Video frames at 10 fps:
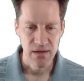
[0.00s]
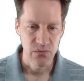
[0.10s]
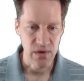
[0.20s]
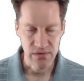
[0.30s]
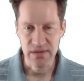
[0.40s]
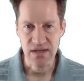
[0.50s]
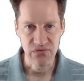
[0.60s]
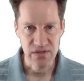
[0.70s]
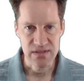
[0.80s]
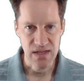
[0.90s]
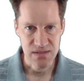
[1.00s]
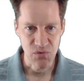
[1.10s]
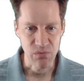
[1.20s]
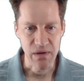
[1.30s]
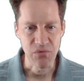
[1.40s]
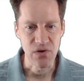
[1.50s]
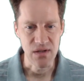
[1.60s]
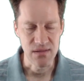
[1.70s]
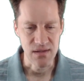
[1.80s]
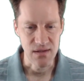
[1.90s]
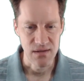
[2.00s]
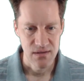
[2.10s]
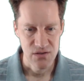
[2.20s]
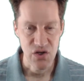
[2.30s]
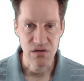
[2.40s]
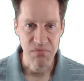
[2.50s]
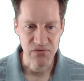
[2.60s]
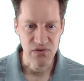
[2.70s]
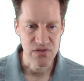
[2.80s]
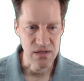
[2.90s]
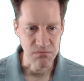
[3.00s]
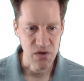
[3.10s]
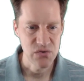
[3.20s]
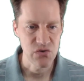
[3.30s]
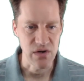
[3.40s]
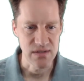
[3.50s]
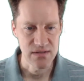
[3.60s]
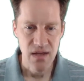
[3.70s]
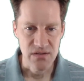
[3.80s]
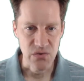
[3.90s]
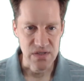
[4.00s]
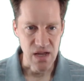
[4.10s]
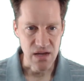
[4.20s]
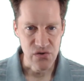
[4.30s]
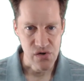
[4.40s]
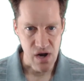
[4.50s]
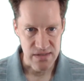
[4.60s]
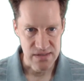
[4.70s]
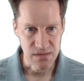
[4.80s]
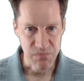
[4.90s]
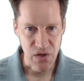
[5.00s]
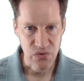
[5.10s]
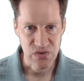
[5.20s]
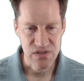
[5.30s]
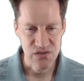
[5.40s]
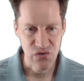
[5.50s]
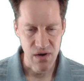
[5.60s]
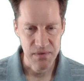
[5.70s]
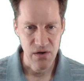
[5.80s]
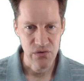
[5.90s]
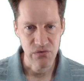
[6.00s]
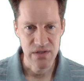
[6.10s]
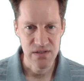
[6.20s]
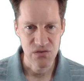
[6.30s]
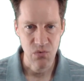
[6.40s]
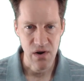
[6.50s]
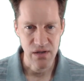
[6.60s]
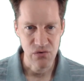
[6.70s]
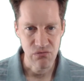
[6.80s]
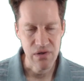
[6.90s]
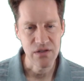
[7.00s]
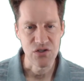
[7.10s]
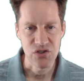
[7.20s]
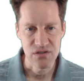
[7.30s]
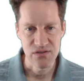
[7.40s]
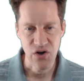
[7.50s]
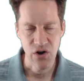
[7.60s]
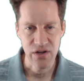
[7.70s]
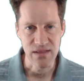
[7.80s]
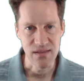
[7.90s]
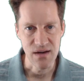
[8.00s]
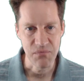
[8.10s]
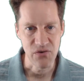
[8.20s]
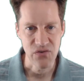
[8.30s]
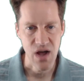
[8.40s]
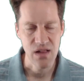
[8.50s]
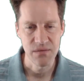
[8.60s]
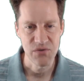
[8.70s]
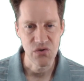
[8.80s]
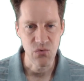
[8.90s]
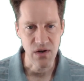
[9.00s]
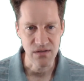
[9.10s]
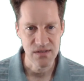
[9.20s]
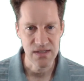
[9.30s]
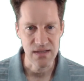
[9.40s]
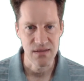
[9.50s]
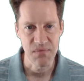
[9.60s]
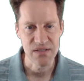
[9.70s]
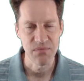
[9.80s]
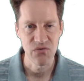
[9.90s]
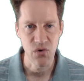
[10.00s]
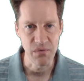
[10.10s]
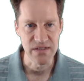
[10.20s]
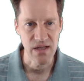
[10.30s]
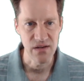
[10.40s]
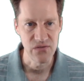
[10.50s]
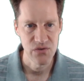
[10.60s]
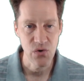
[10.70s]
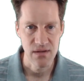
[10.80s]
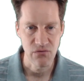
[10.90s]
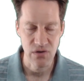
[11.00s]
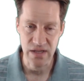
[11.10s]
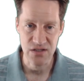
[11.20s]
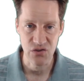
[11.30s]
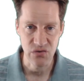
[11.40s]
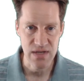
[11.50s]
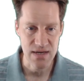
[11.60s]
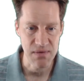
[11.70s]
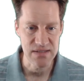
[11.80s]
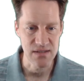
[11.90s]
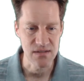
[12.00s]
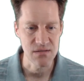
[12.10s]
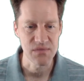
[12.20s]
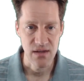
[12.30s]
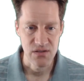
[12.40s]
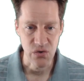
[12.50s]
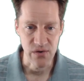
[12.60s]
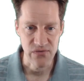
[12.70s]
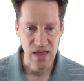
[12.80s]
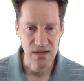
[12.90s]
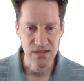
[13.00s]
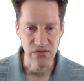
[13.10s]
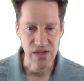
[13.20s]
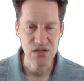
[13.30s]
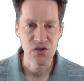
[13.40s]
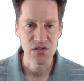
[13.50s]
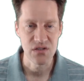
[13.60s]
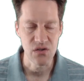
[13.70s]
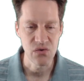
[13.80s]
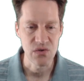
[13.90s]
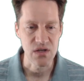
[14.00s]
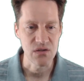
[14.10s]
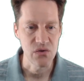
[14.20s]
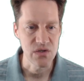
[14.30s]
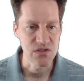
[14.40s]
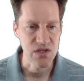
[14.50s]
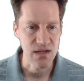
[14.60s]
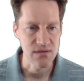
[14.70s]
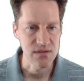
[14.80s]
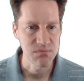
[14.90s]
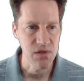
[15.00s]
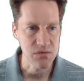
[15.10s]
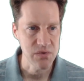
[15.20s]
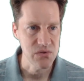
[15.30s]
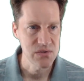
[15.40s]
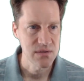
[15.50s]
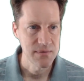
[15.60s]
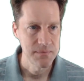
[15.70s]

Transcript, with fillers: Well, that definitely takes more memory in the shared buffers in Postgres. So it's an interesting post describing all the reasons why you really should target the number of columns you want to get the best performance out of your relational database systems. So if that is of interest to you, you can check out this blog post.